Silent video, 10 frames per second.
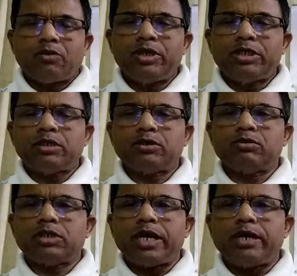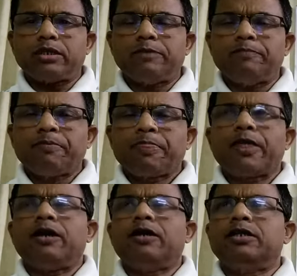Auditor should act,
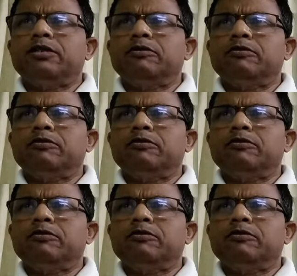uh,